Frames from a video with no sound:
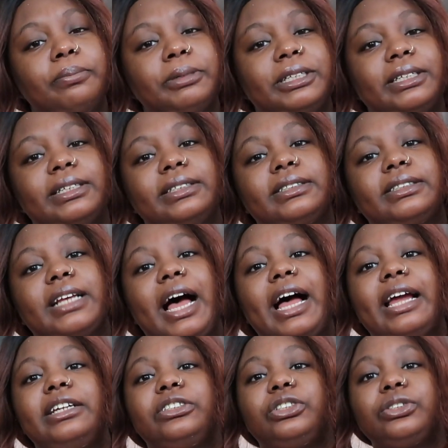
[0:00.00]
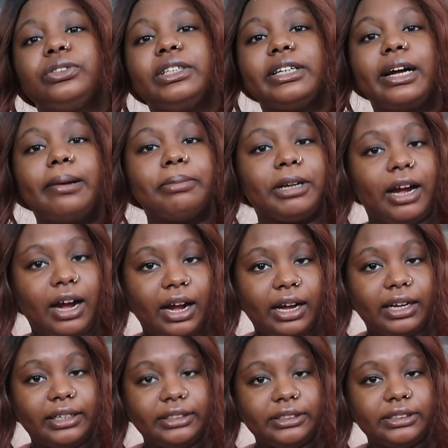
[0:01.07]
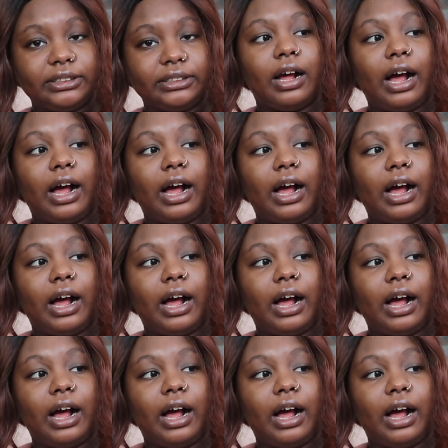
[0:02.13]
because I do think I'm kind,